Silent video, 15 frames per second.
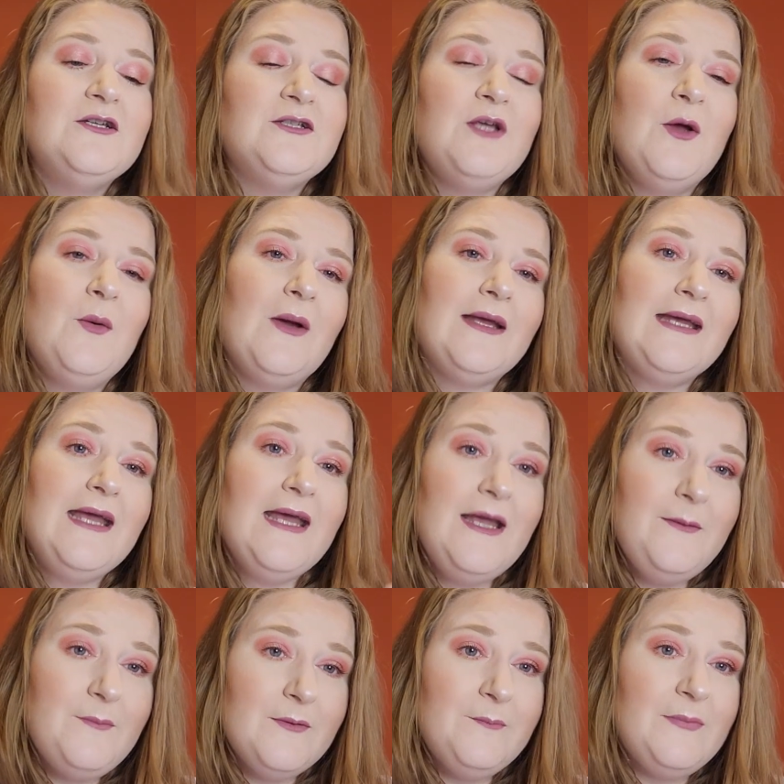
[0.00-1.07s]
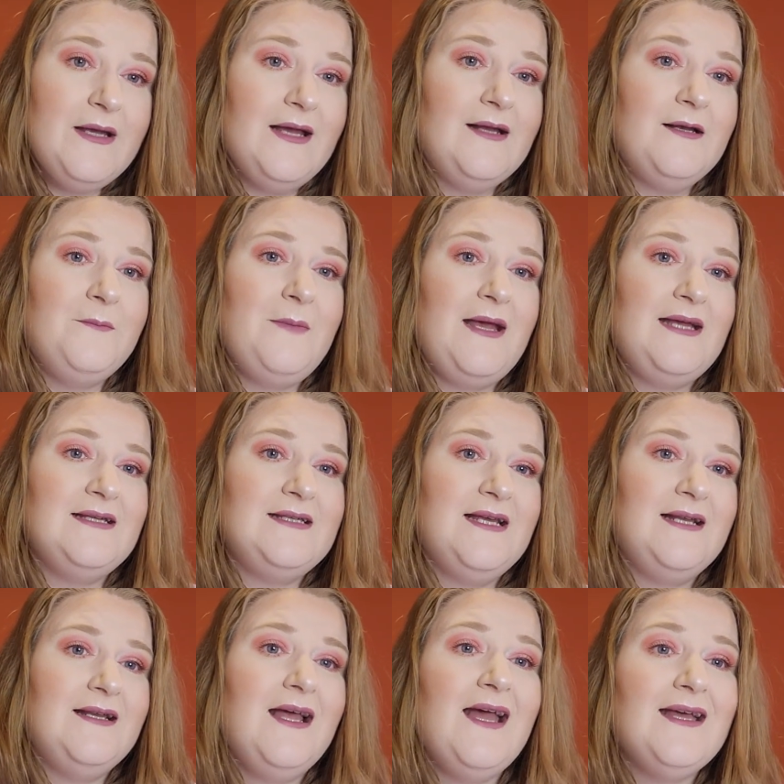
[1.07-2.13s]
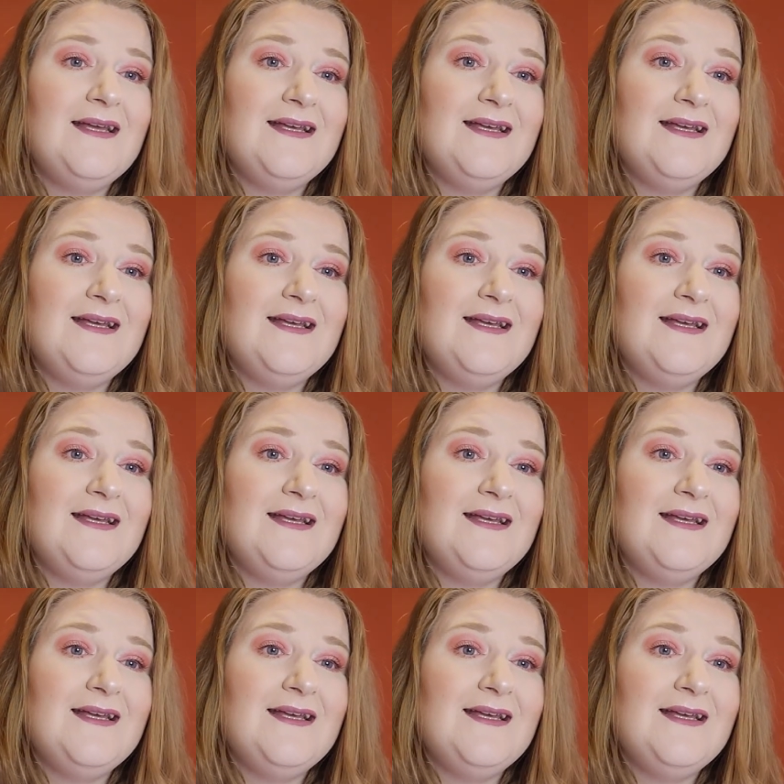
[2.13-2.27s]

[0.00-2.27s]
So keep being amazing.